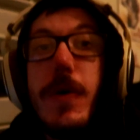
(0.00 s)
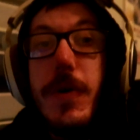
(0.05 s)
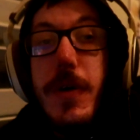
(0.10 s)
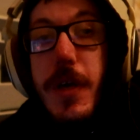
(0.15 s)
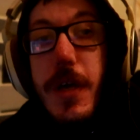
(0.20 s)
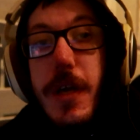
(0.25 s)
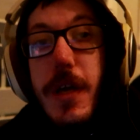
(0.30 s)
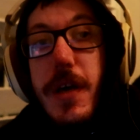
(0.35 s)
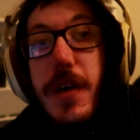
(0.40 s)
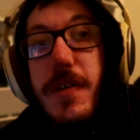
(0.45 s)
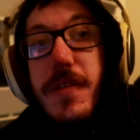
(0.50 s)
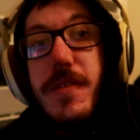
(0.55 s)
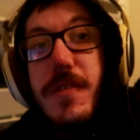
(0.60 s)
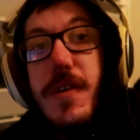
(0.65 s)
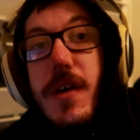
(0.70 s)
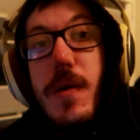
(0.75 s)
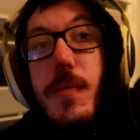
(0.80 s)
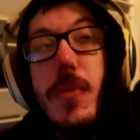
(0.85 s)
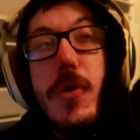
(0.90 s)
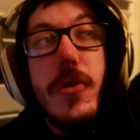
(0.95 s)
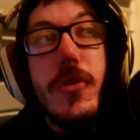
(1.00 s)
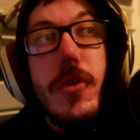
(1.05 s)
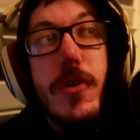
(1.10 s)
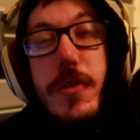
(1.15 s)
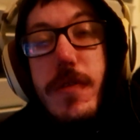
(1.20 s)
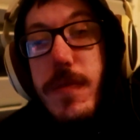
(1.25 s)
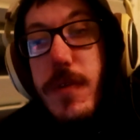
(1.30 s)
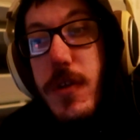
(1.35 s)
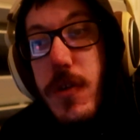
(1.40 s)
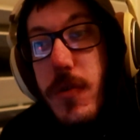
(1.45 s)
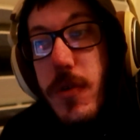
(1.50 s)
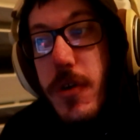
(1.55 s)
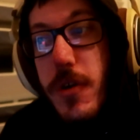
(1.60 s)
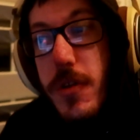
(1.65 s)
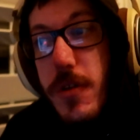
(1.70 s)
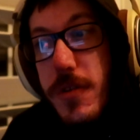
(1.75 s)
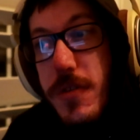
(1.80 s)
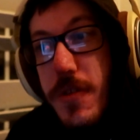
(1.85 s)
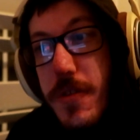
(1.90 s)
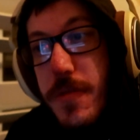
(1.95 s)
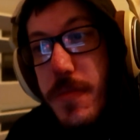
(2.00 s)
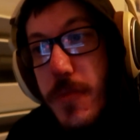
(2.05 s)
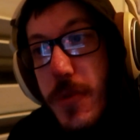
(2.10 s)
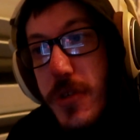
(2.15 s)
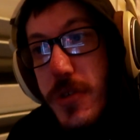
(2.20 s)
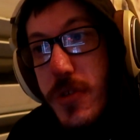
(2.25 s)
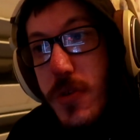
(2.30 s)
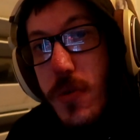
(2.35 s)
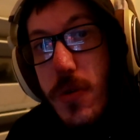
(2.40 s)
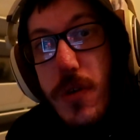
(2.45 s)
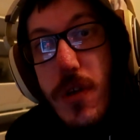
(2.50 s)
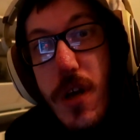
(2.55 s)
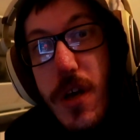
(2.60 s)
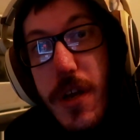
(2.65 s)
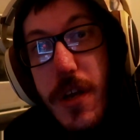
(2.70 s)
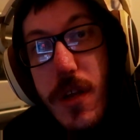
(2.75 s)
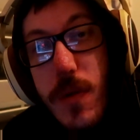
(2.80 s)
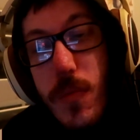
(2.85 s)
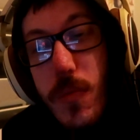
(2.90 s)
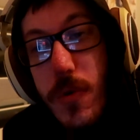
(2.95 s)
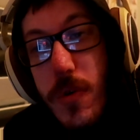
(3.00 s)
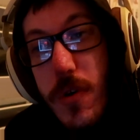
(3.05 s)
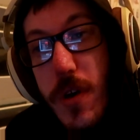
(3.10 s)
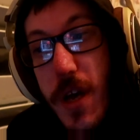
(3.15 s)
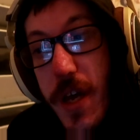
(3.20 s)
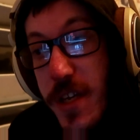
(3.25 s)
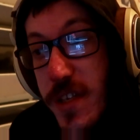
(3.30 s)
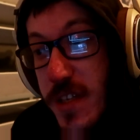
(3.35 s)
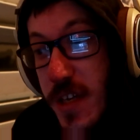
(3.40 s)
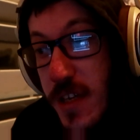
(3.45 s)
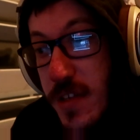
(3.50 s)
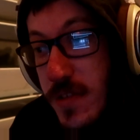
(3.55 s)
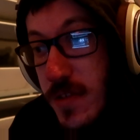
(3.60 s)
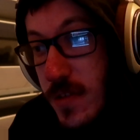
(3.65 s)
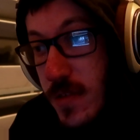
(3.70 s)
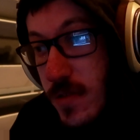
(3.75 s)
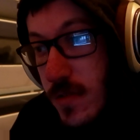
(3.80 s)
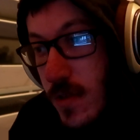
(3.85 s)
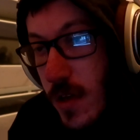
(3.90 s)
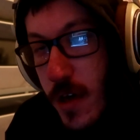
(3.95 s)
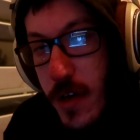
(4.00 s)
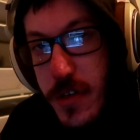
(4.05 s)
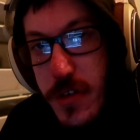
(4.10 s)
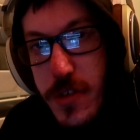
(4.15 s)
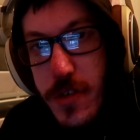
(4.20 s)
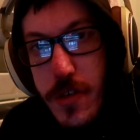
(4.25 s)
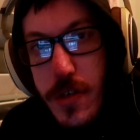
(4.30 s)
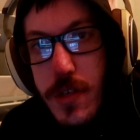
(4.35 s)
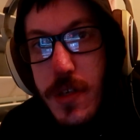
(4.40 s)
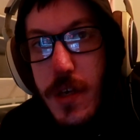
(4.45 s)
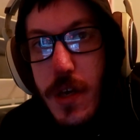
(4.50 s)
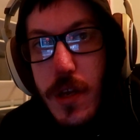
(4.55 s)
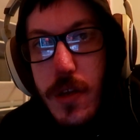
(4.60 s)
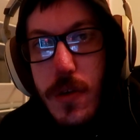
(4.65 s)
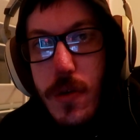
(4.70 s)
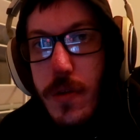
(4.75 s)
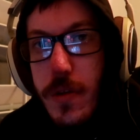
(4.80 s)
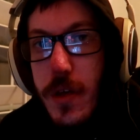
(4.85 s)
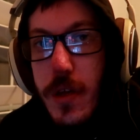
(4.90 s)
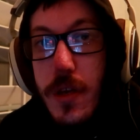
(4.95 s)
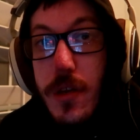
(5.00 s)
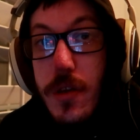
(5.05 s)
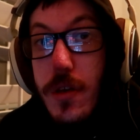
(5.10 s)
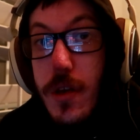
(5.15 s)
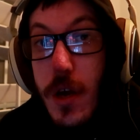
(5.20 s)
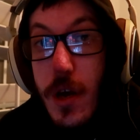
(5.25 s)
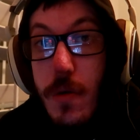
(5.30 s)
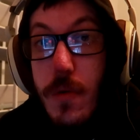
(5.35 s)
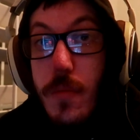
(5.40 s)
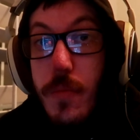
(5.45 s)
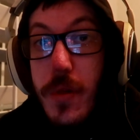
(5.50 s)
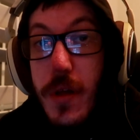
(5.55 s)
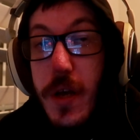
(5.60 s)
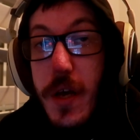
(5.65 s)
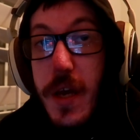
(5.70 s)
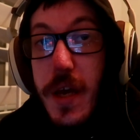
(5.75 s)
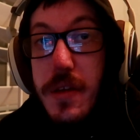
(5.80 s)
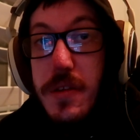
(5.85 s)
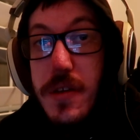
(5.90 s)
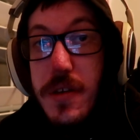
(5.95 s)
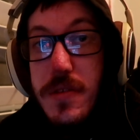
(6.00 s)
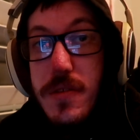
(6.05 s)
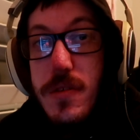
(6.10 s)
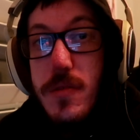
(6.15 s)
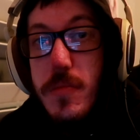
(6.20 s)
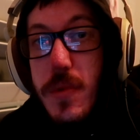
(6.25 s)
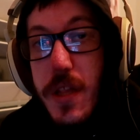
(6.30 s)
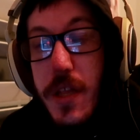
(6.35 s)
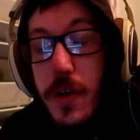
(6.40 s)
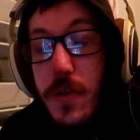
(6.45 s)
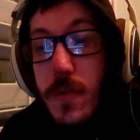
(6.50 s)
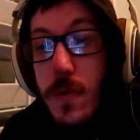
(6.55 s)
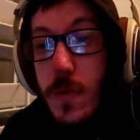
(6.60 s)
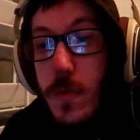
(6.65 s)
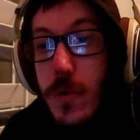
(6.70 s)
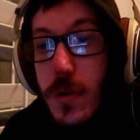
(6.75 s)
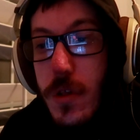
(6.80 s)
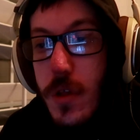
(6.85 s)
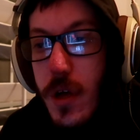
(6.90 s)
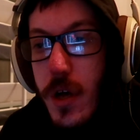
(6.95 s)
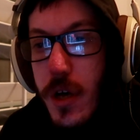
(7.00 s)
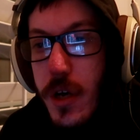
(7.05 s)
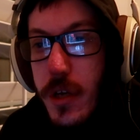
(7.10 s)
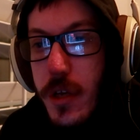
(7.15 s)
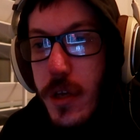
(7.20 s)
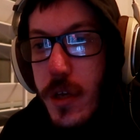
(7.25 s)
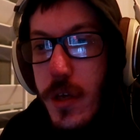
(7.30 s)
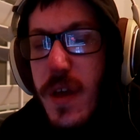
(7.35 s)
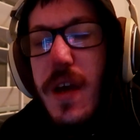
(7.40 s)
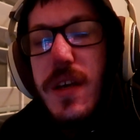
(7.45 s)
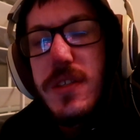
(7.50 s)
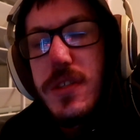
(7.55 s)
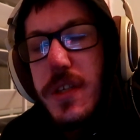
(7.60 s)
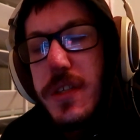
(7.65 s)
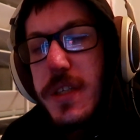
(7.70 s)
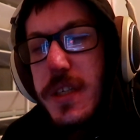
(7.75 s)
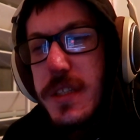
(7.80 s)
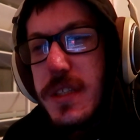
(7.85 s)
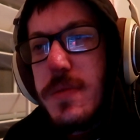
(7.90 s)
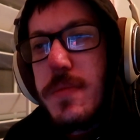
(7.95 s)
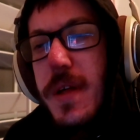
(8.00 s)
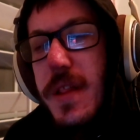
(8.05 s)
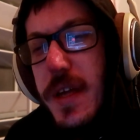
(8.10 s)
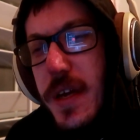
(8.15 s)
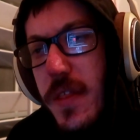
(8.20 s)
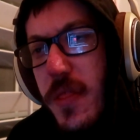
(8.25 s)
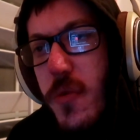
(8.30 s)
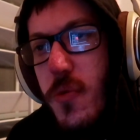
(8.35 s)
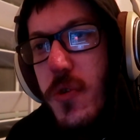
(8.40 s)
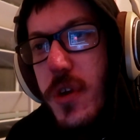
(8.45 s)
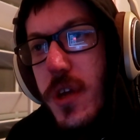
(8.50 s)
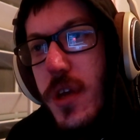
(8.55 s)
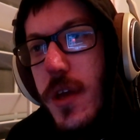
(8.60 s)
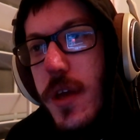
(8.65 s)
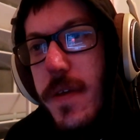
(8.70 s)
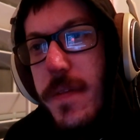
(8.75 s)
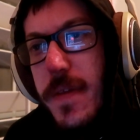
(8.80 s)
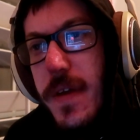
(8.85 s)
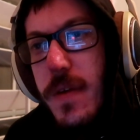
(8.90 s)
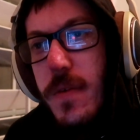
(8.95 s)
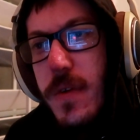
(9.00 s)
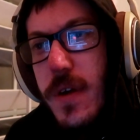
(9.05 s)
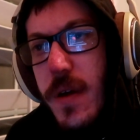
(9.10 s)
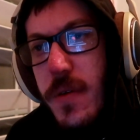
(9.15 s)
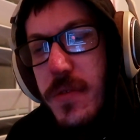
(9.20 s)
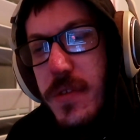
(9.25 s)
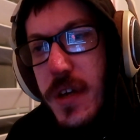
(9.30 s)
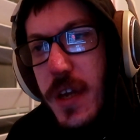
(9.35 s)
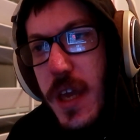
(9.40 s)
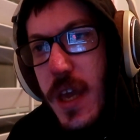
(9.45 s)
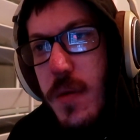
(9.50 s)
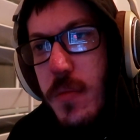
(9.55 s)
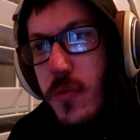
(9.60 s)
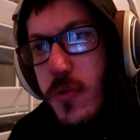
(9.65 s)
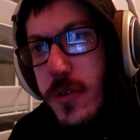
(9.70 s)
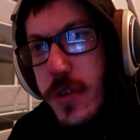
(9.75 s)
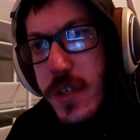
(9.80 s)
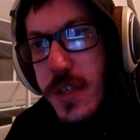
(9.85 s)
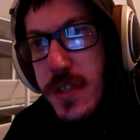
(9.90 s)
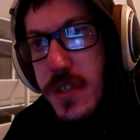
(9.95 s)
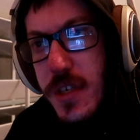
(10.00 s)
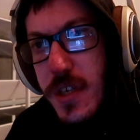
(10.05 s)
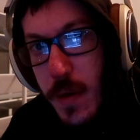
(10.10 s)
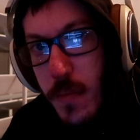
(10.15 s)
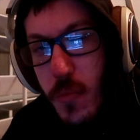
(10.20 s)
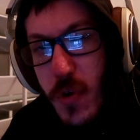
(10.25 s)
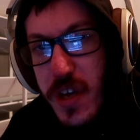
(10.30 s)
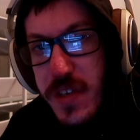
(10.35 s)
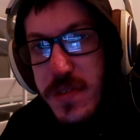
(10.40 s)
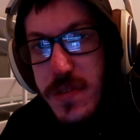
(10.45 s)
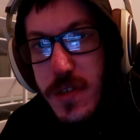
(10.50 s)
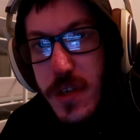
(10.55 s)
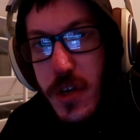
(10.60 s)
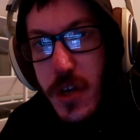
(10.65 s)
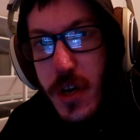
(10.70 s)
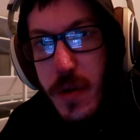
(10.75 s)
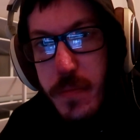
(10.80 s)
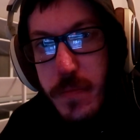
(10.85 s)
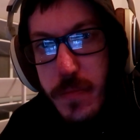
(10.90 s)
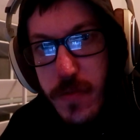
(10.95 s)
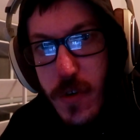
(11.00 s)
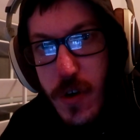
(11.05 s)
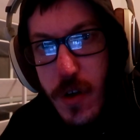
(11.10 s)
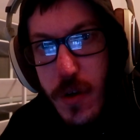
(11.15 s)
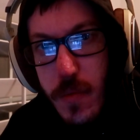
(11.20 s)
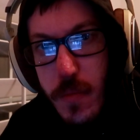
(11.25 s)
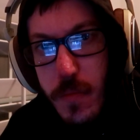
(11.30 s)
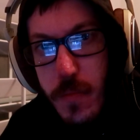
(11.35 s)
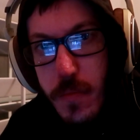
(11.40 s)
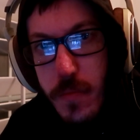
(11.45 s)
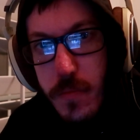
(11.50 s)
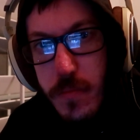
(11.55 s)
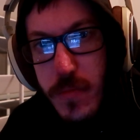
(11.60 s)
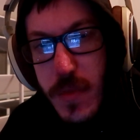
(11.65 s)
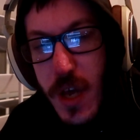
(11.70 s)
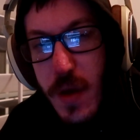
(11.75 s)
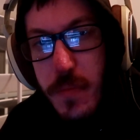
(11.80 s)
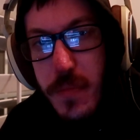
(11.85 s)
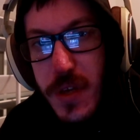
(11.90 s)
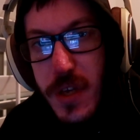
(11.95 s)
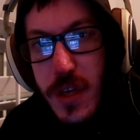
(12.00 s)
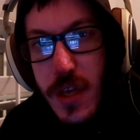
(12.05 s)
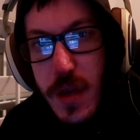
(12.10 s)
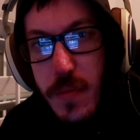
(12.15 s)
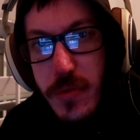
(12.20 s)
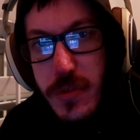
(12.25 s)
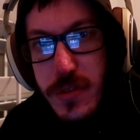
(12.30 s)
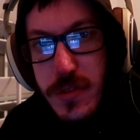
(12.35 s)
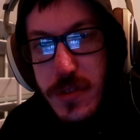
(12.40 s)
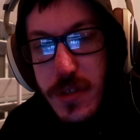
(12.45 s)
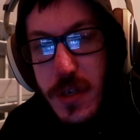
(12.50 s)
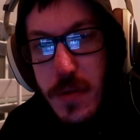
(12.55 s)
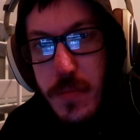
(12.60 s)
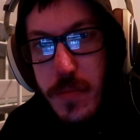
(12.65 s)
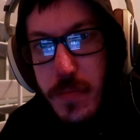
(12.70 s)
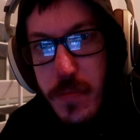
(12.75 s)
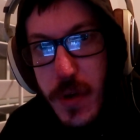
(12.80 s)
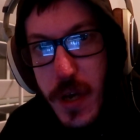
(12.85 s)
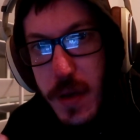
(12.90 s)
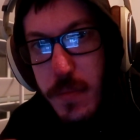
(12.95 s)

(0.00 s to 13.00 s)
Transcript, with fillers: Okay guys, I'm gonna call the video here. There's nothing much going on anymore. I texted Hunter and Daniel and they did not reply. I texted them at like 2 o'clock. Actually, I texted them at like 3 and I was like, hey boys, I'm rested up from not being able to sleep.